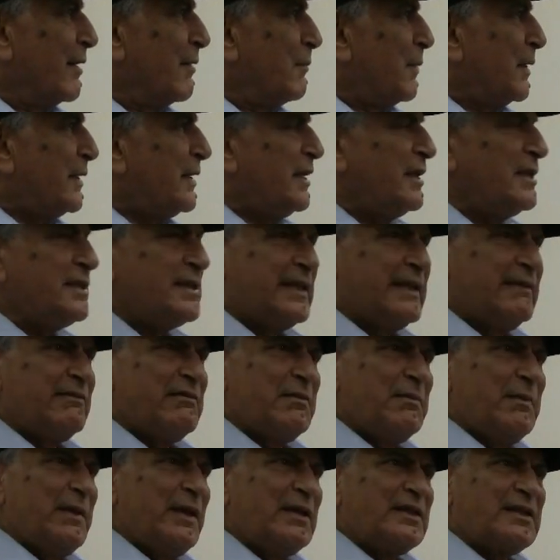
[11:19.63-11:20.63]
but he's
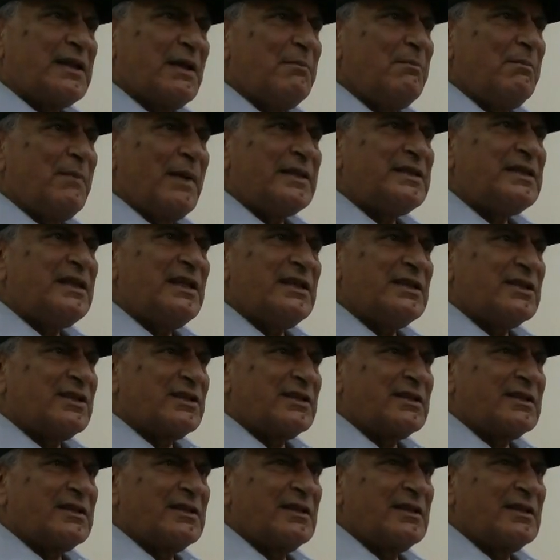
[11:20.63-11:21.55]
giving me some message.